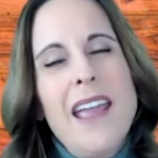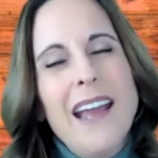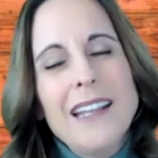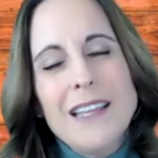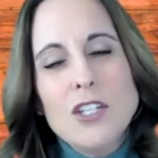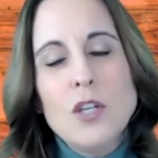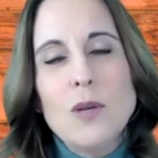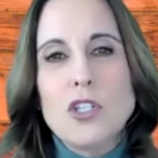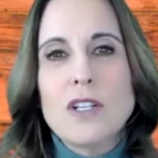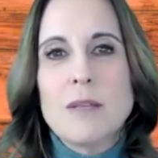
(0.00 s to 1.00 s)
And I think too,
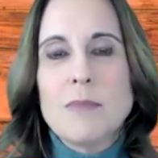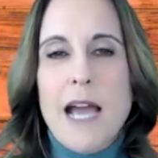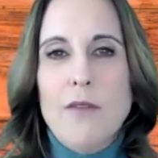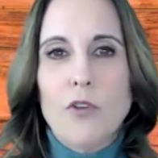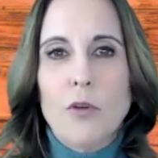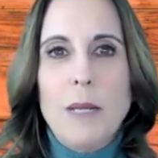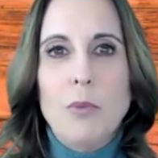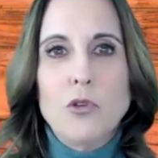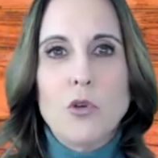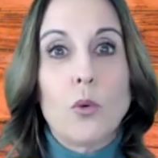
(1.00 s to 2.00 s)
it took some time for
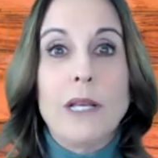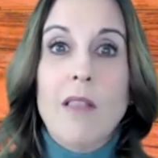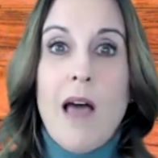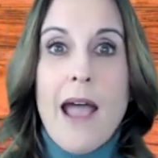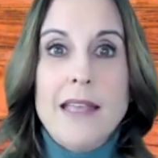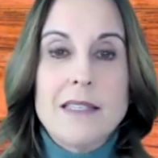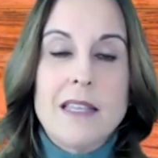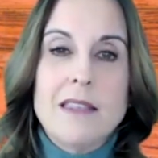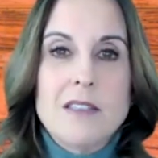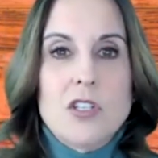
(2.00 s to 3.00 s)
people to realize
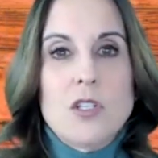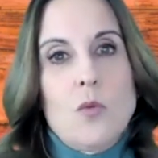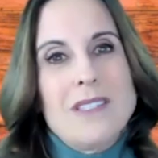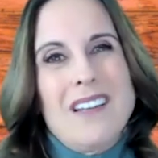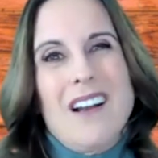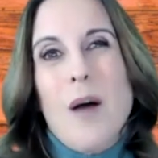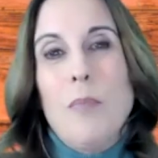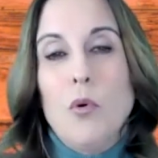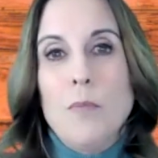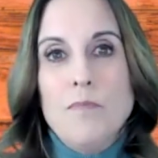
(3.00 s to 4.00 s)
that this just wasn't
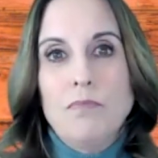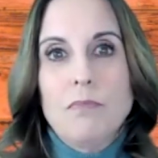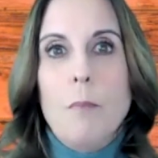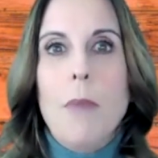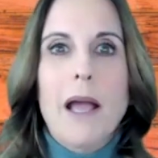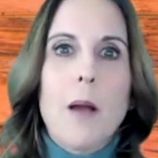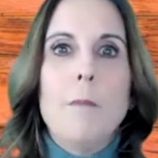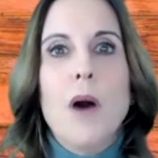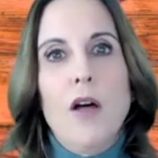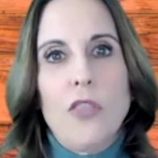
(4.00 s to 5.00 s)
a
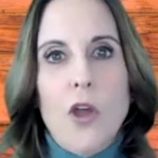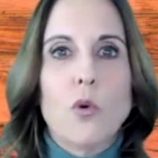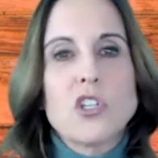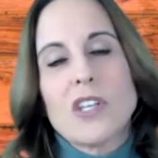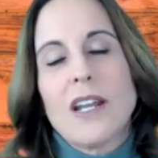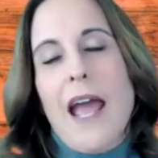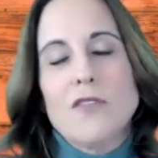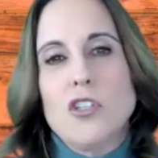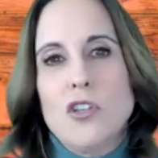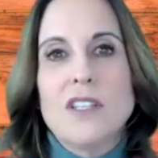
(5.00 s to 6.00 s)
month, we're just going to have
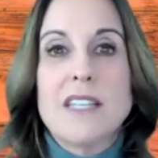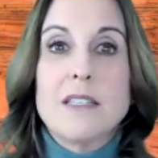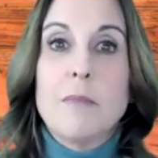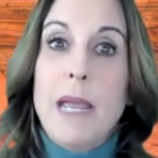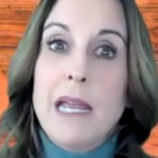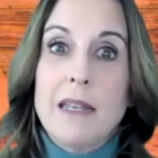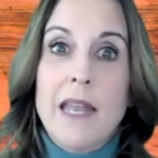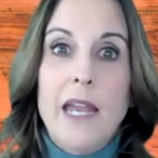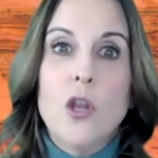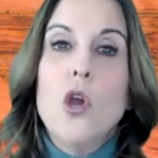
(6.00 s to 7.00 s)
to do this as a
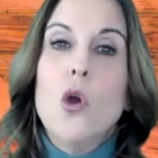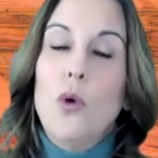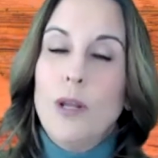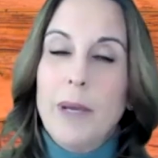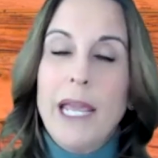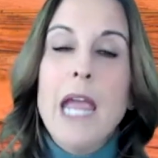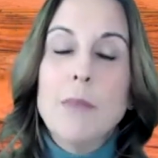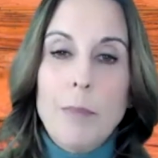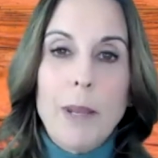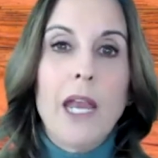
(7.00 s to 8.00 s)
Band-Aid. When it
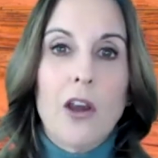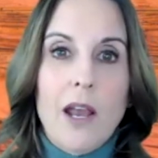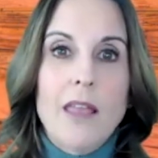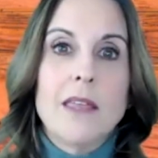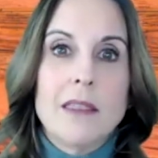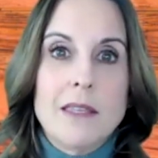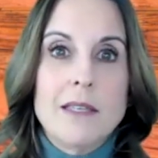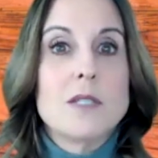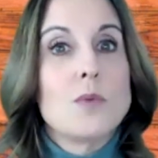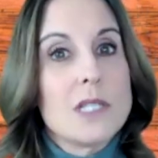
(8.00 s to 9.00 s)
became apparent that
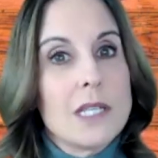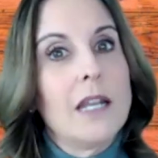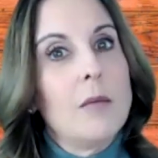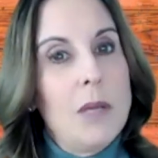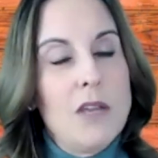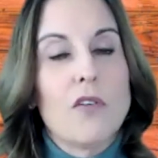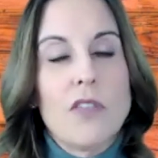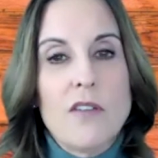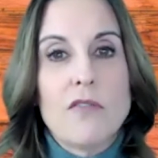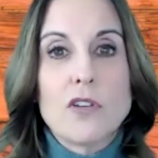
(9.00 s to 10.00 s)
this was going to be for
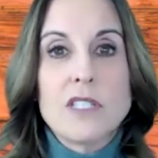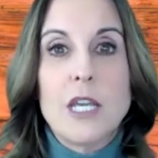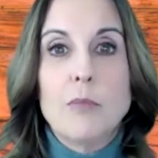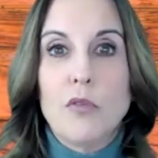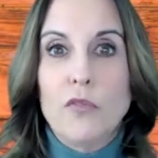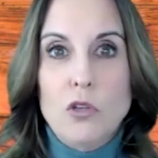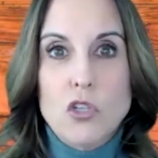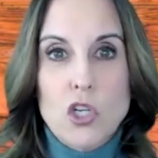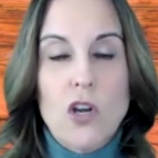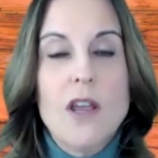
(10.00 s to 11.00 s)
the foreseeable
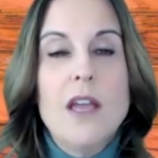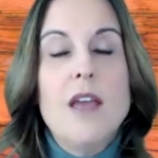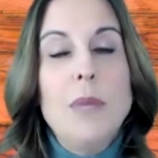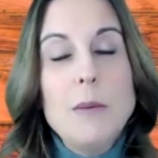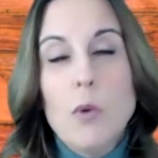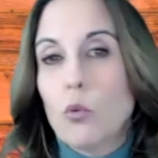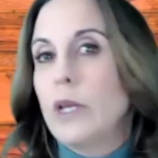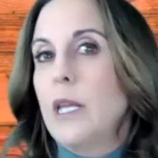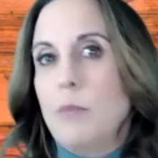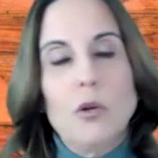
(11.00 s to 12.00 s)
future, people
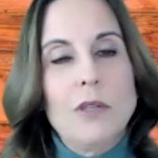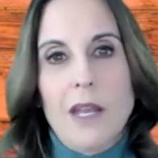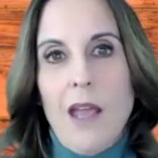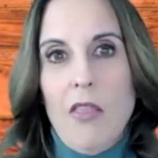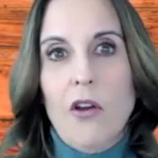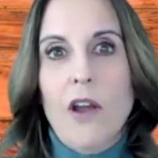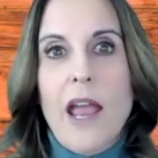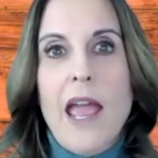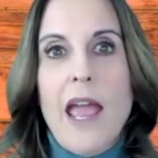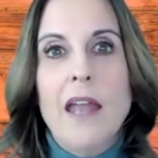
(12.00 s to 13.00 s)
really pulled together
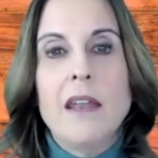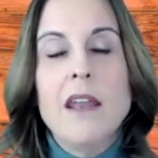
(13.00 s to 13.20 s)
and